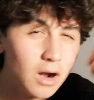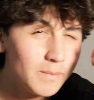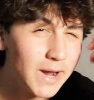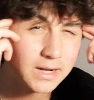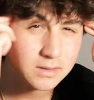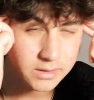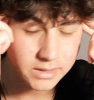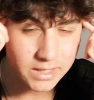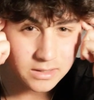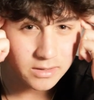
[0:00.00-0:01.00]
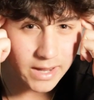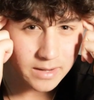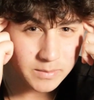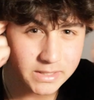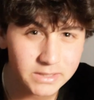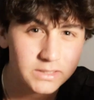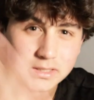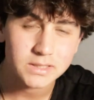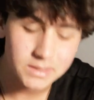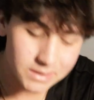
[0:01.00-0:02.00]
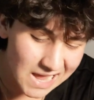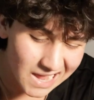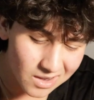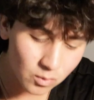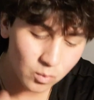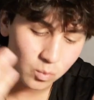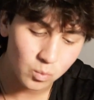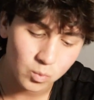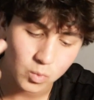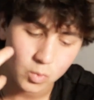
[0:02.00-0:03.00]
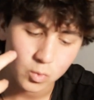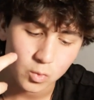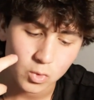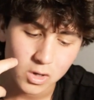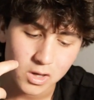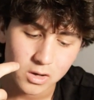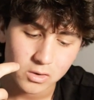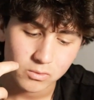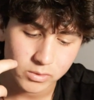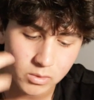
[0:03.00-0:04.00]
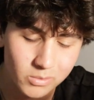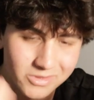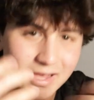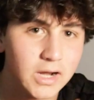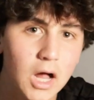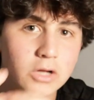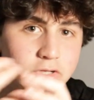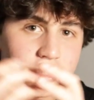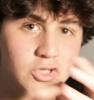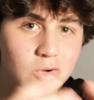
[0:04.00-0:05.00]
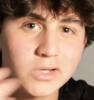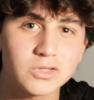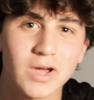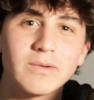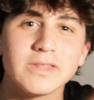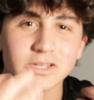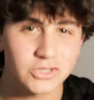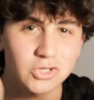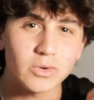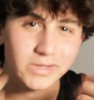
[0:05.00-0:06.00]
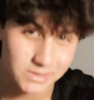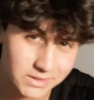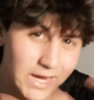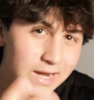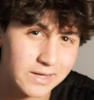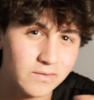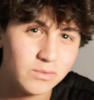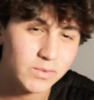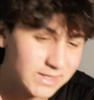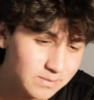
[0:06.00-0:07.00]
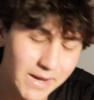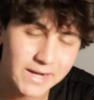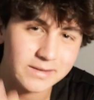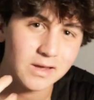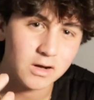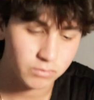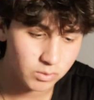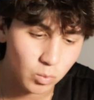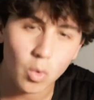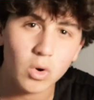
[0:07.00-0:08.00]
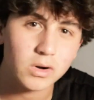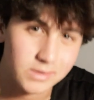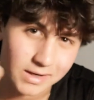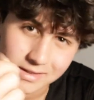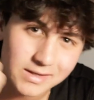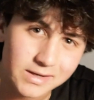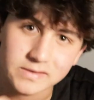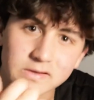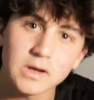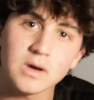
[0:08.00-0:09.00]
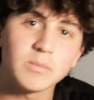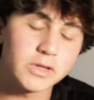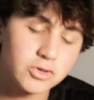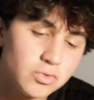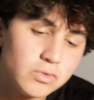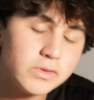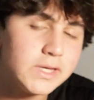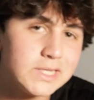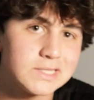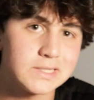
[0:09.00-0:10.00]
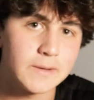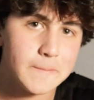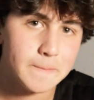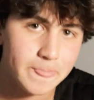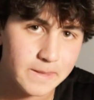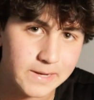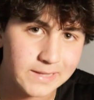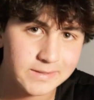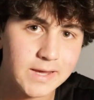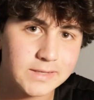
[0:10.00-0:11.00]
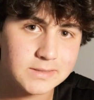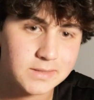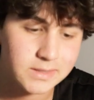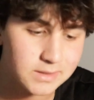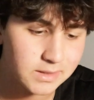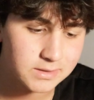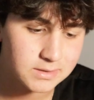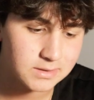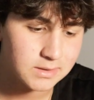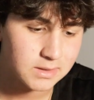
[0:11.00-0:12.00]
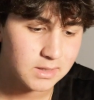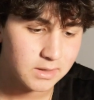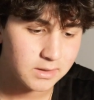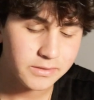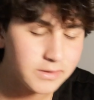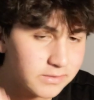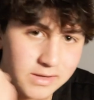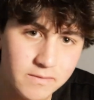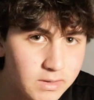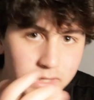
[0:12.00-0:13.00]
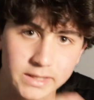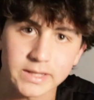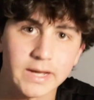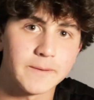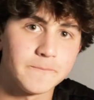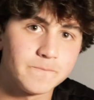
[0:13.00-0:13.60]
automatically in your head because now we grow with technology and so on, so everything's so easily hand given. We expect rewards like this. But the truth is, it's nothing's given like that.